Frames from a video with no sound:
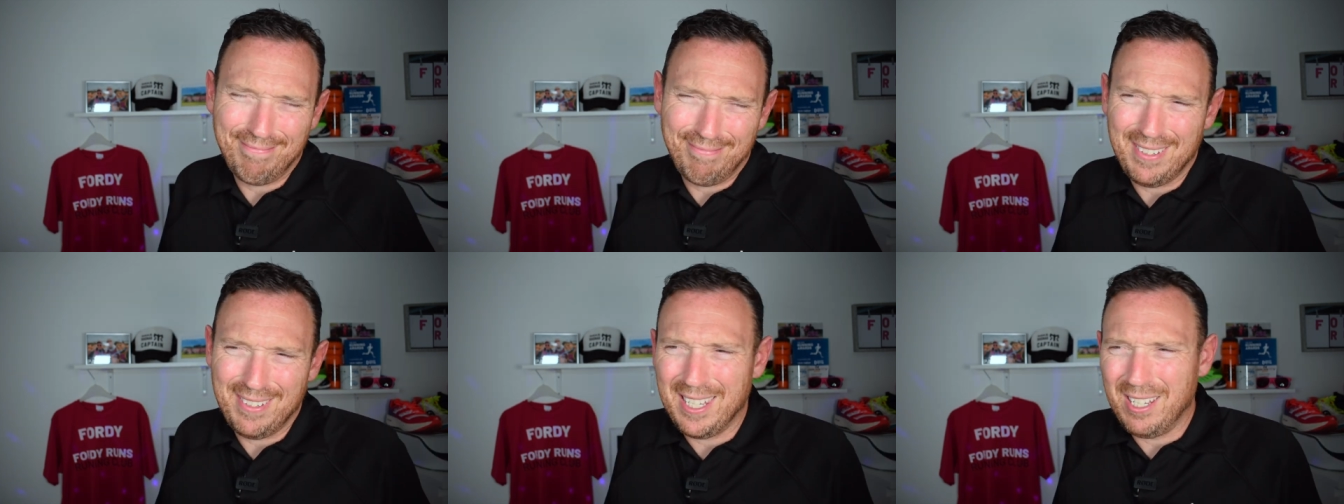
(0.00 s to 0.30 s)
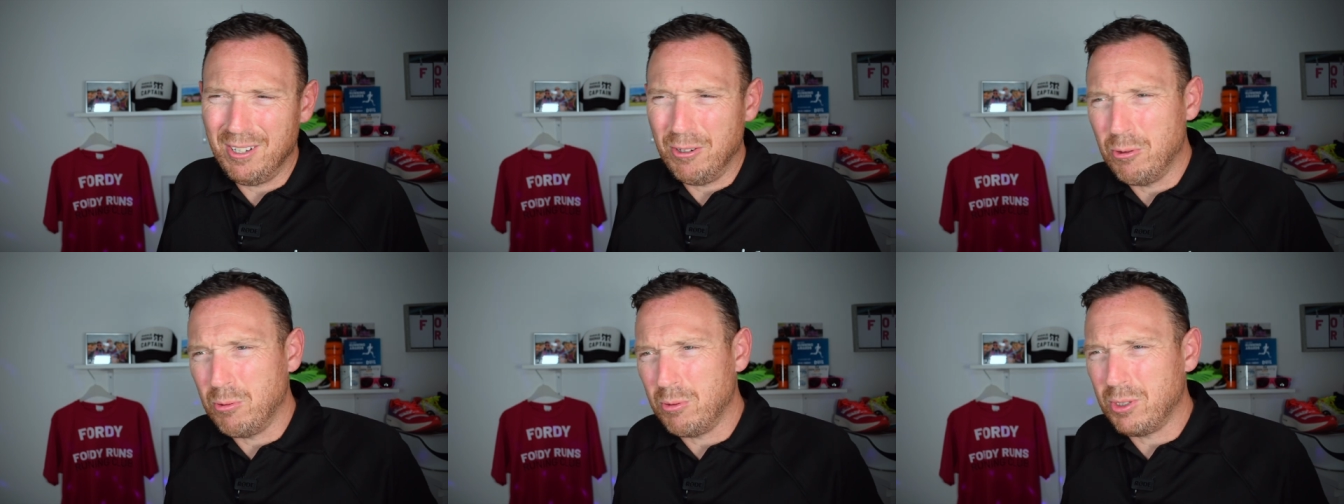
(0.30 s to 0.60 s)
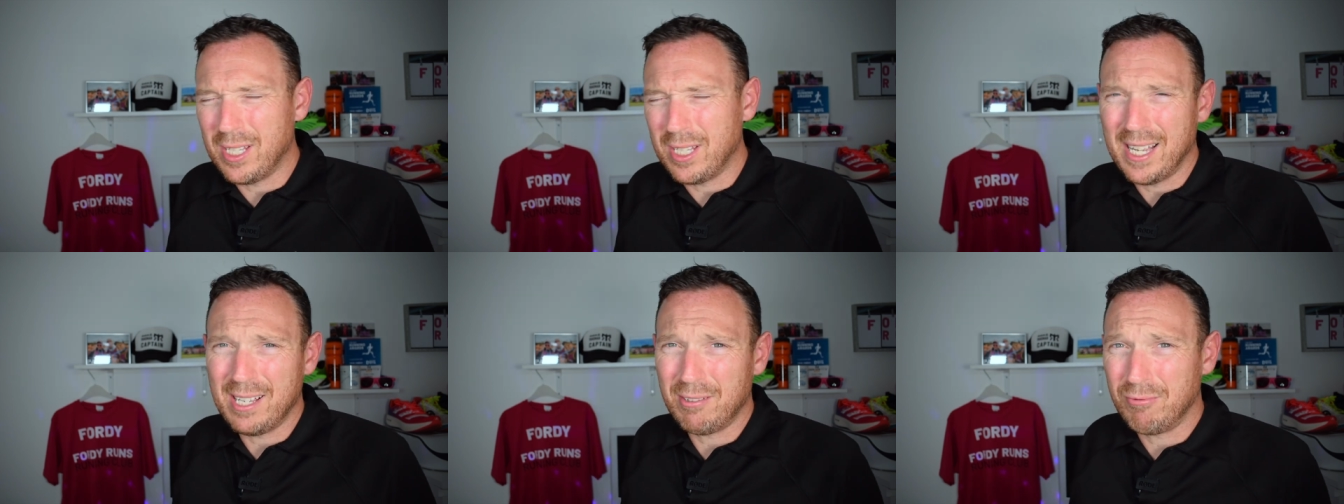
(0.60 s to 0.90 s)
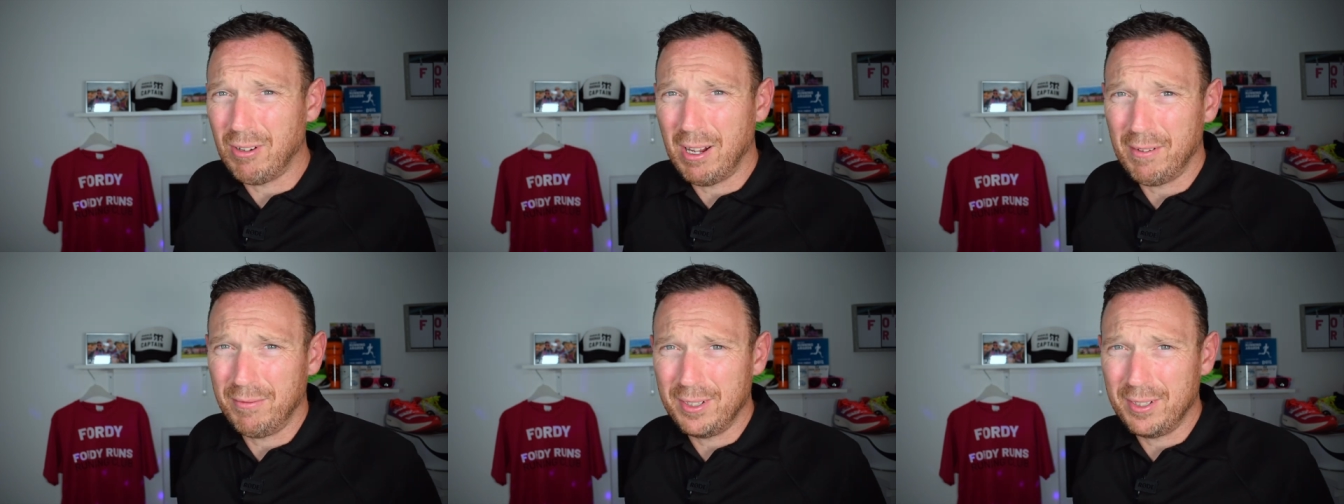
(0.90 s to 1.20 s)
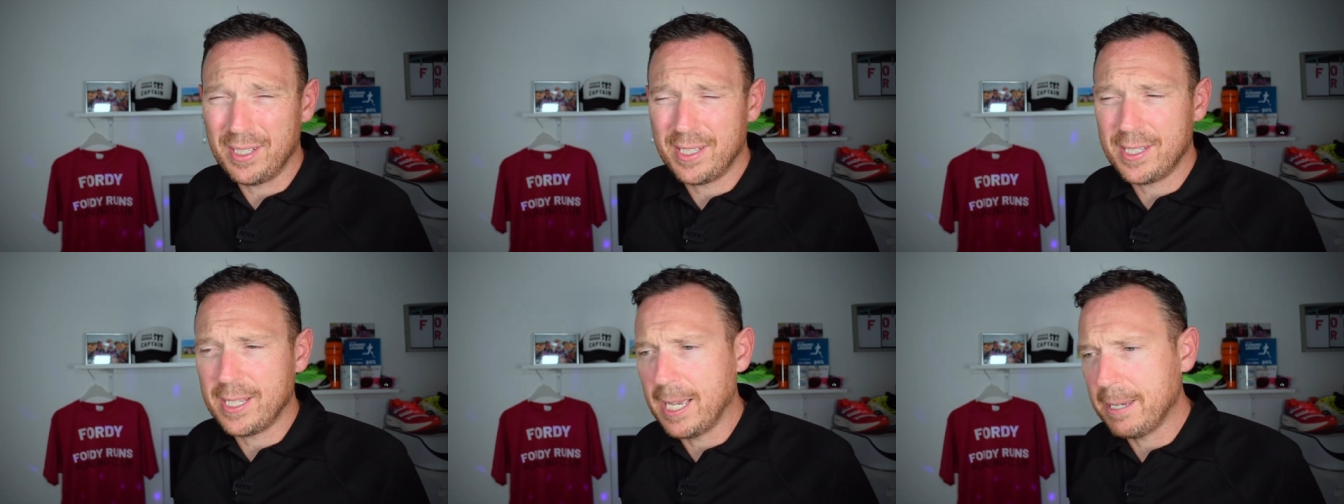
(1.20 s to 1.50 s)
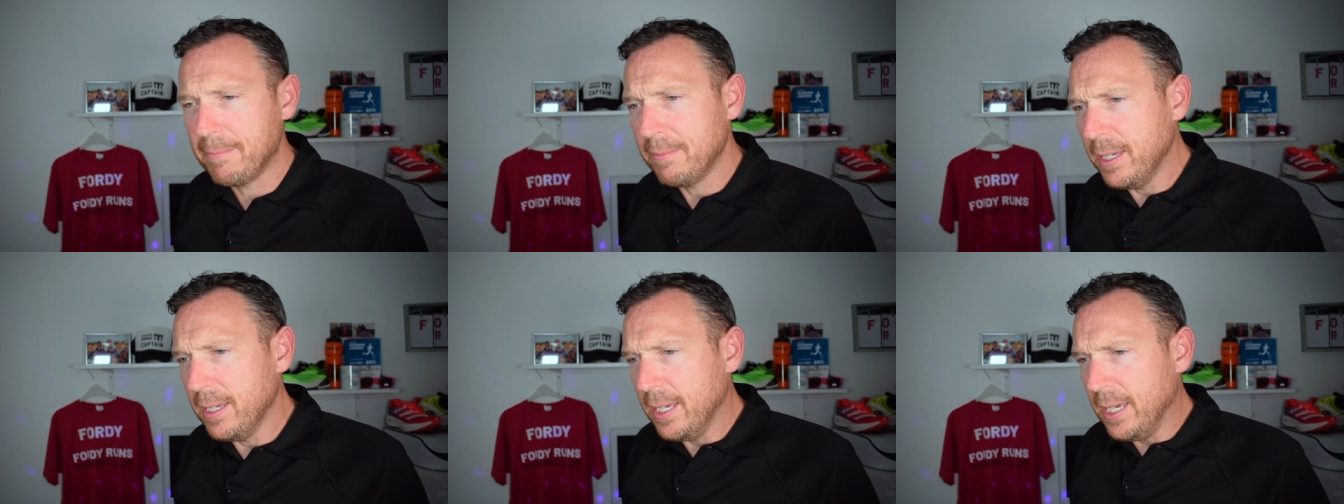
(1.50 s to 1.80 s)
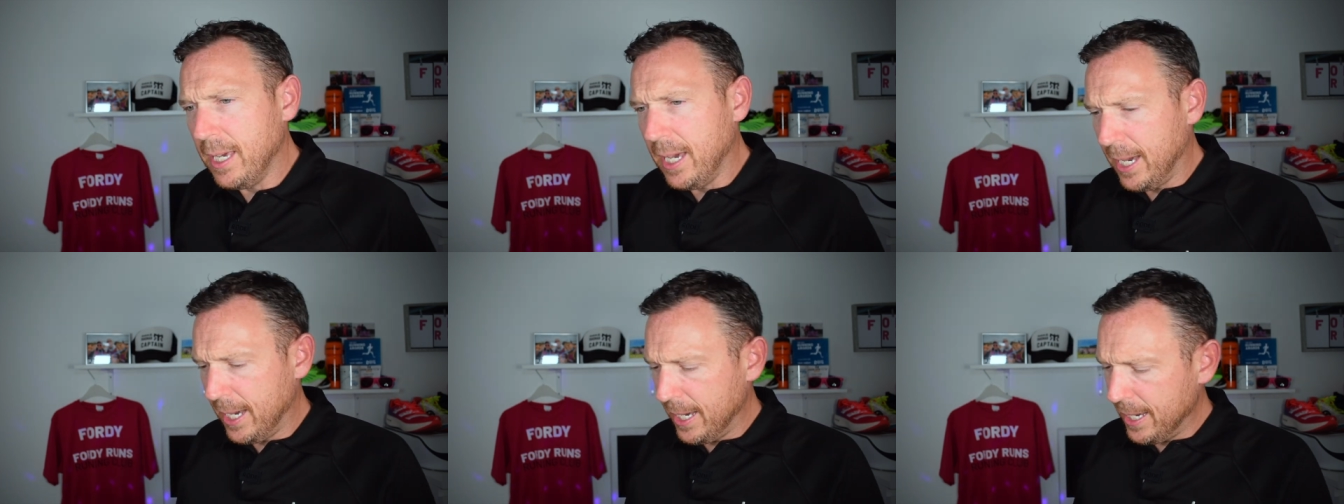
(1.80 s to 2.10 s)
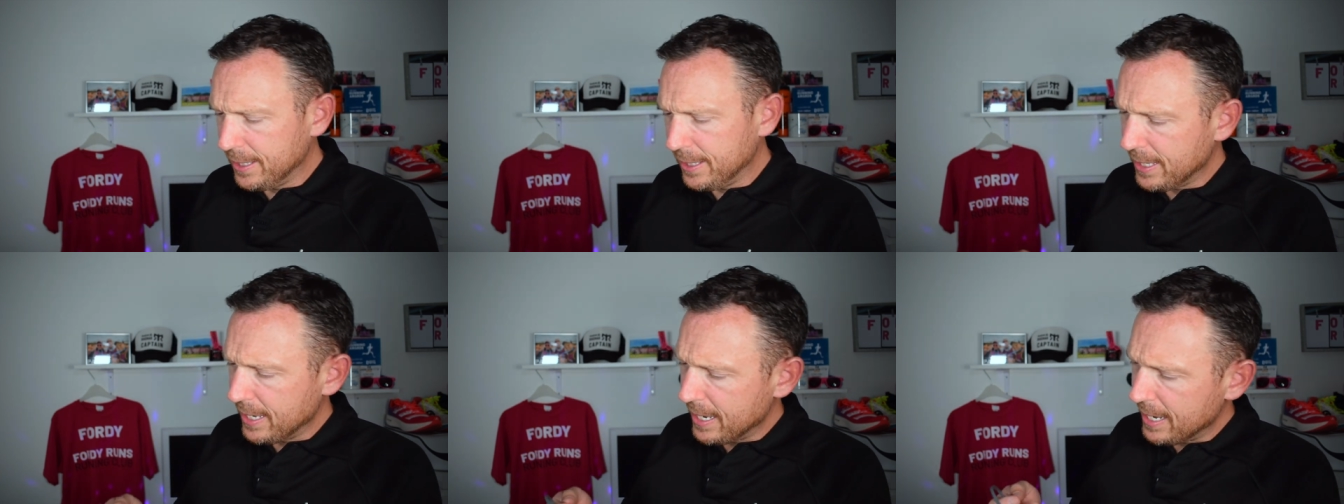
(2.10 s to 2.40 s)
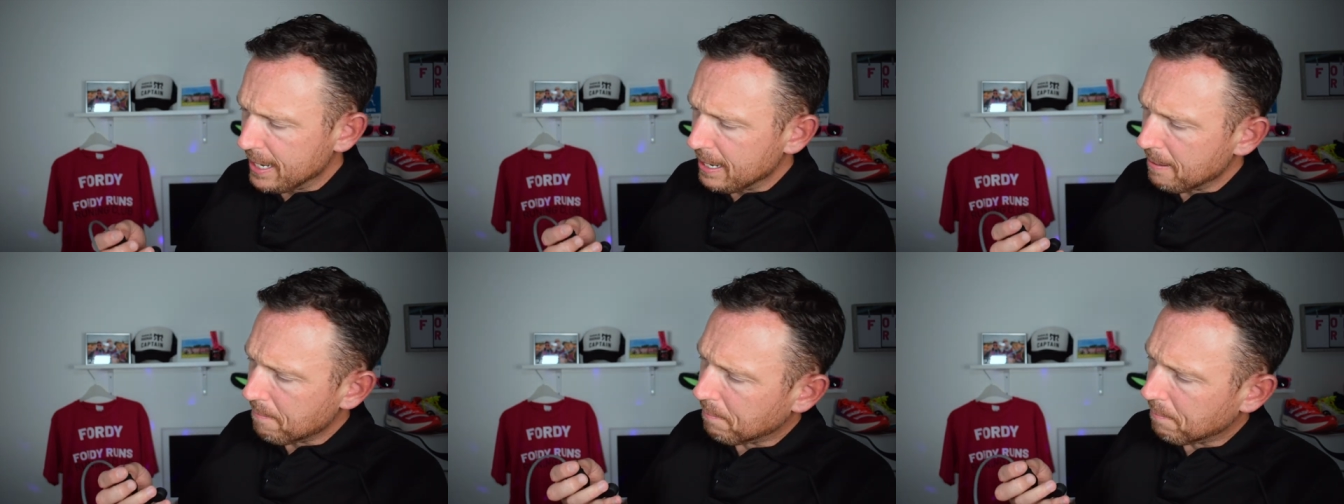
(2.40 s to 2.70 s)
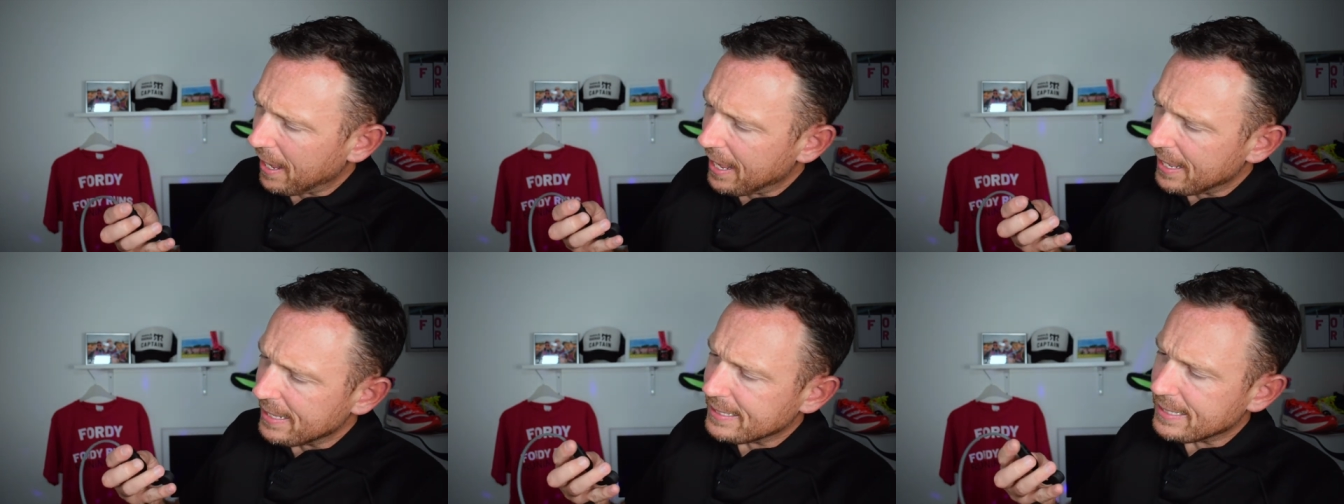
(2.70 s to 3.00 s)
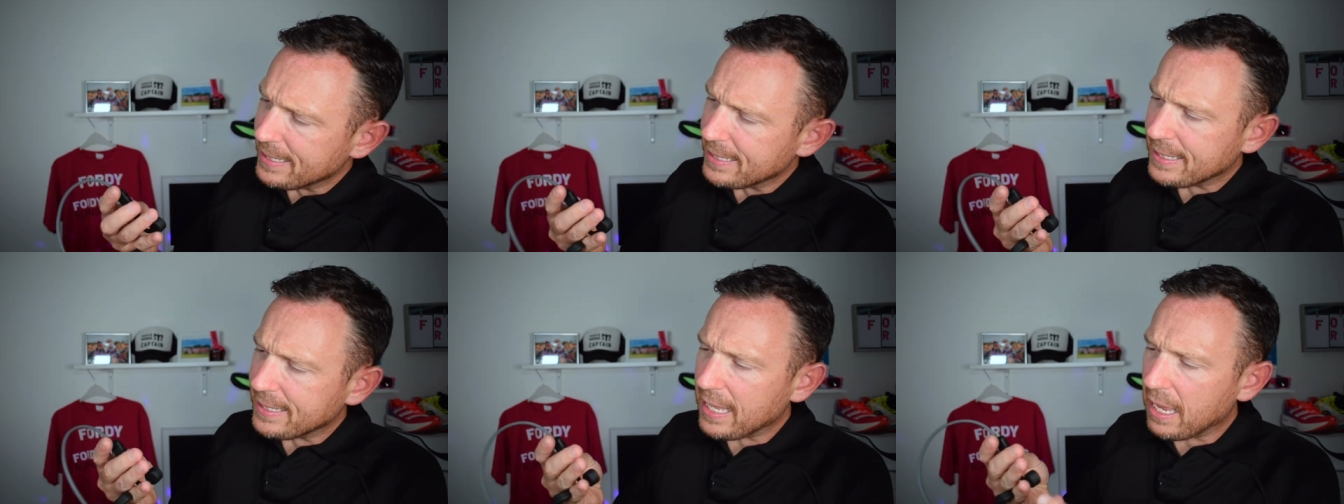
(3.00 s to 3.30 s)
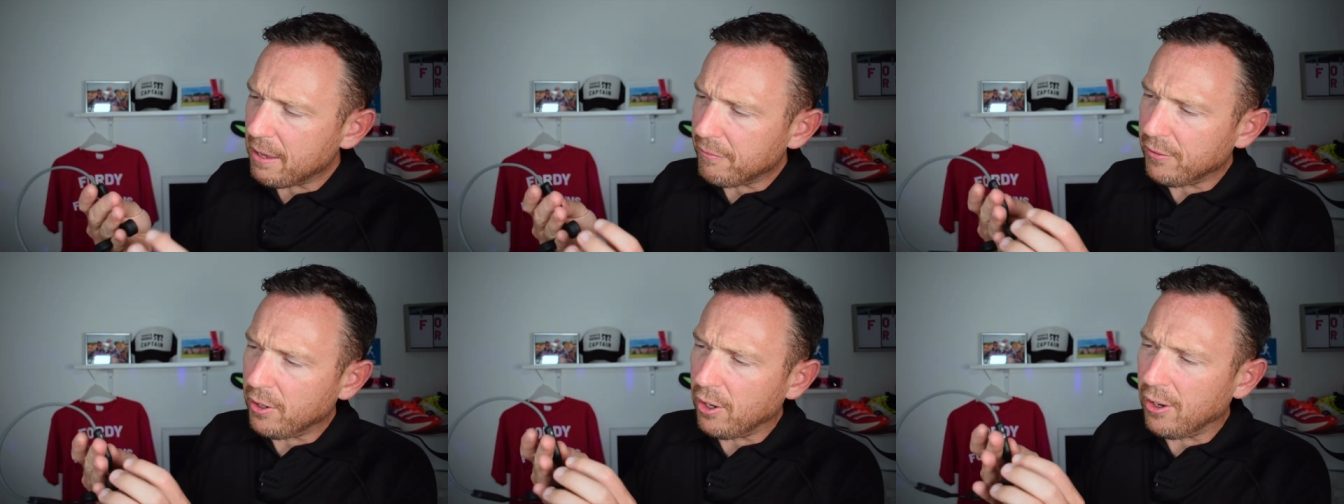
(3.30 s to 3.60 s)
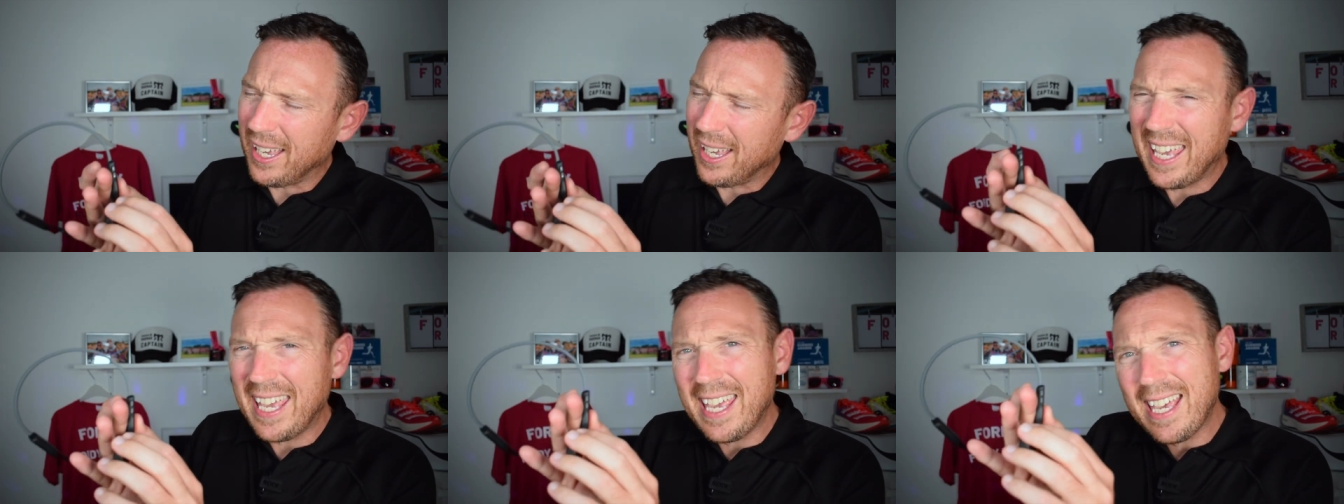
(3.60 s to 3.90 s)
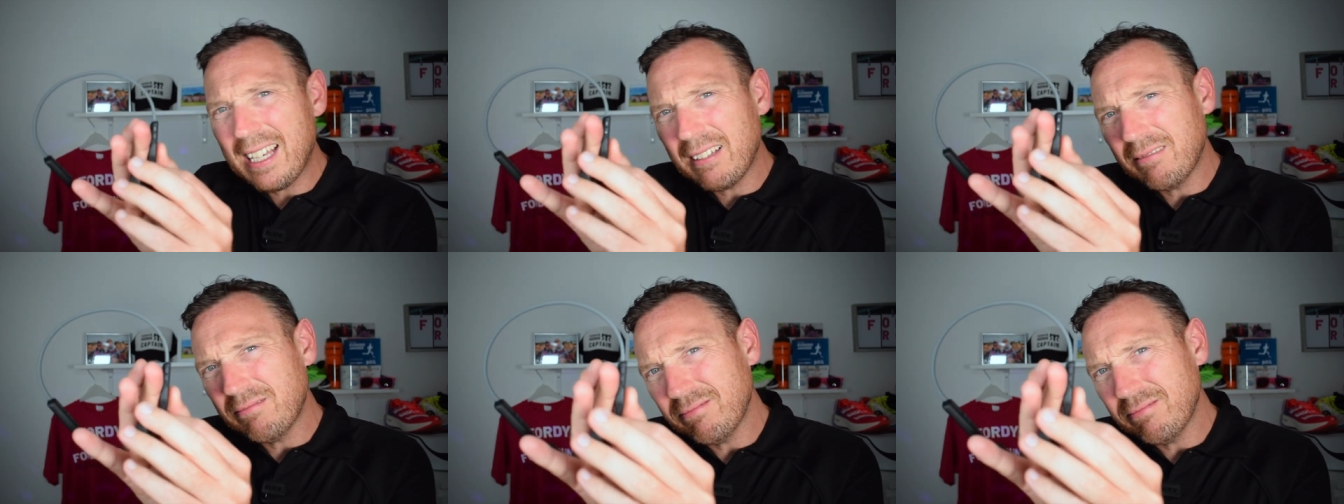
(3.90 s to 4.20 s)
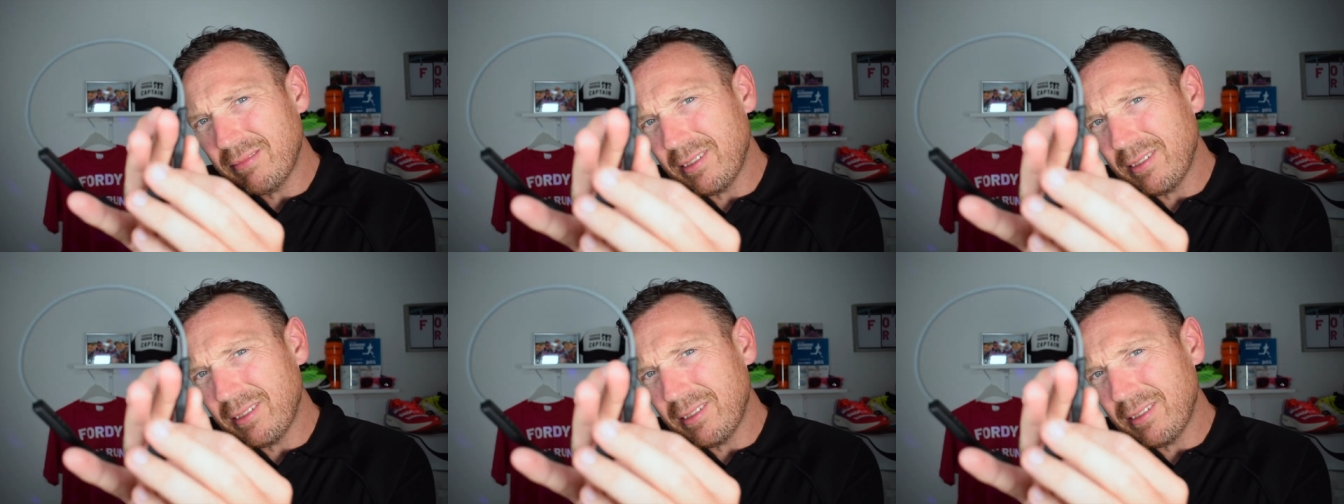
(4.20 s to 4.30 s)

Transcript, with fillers: it all sounds roughly the same. Uh, the buttons and stuff are here.